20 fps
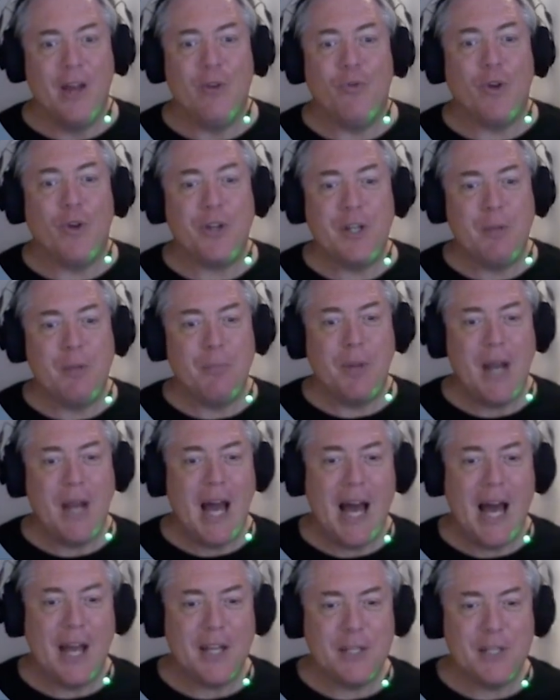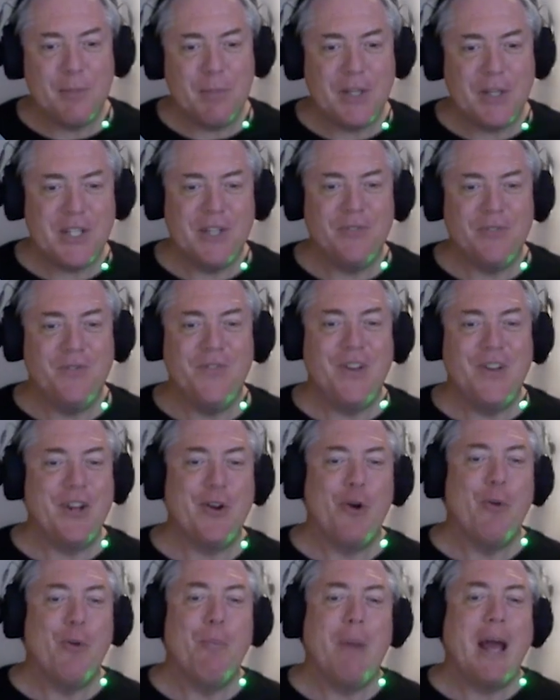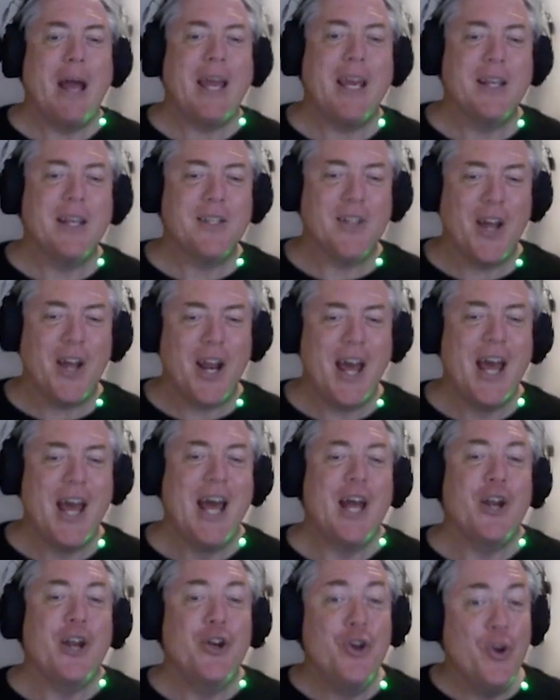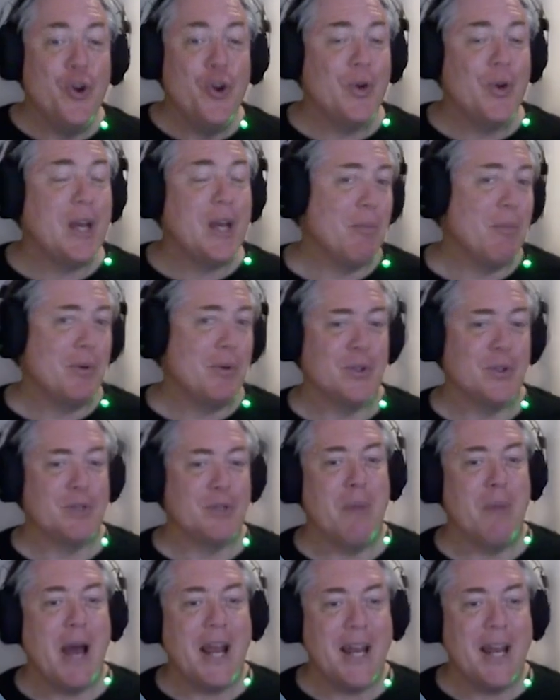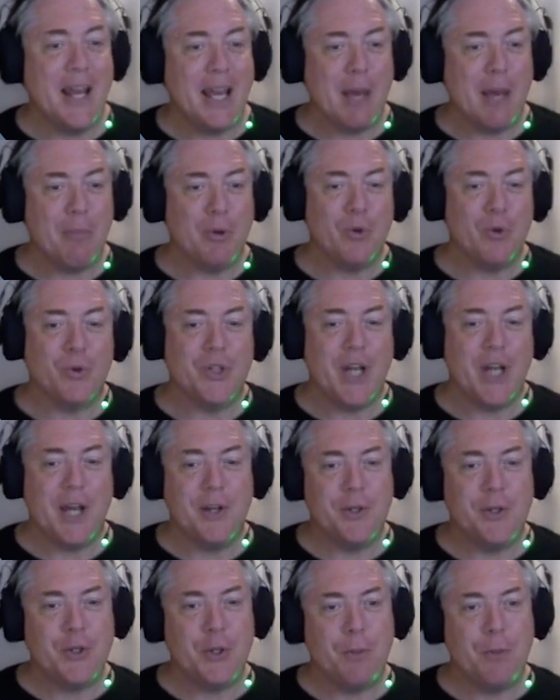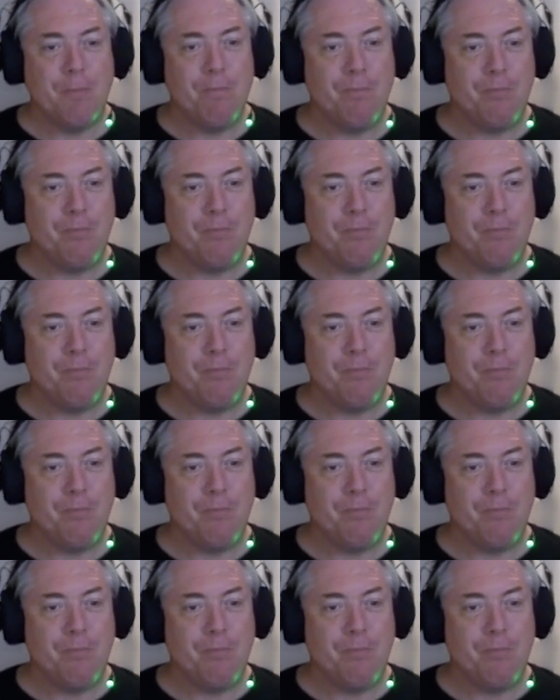Rotting bananas, mixing vinegar and baking soda, new chemicals are made in a chemical change.